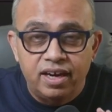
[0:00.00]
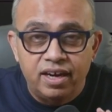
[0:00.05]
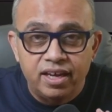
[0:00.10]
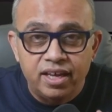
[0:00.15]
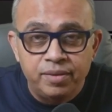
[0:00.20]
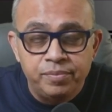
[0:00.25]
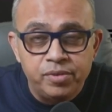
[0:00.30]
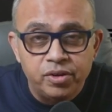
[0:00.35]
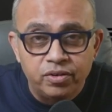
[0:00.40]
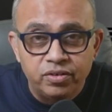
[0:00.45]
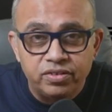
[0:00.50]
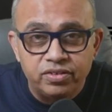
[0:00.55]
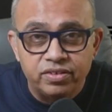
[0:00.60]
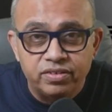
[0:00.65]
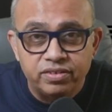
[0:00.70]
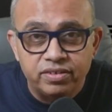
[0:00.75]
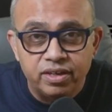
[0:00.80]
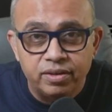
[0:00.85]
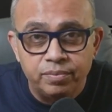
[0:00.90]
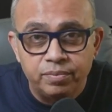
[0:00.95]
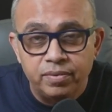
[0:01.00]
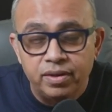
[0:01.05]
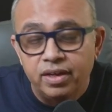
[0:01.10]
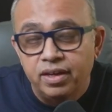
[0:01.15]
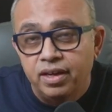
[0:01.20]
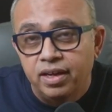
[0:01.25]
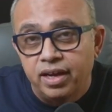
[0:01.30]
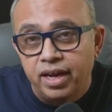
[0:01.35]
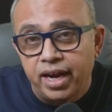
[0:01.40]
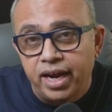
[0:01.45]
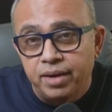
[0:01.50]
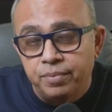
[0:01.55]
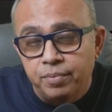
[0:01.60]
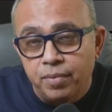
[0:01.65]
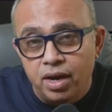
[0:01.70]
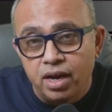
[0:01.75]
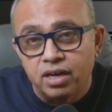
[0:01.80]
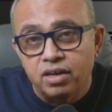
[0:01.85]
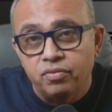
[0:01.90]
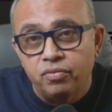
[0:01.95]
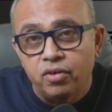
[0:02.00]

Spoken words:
immune system and marked for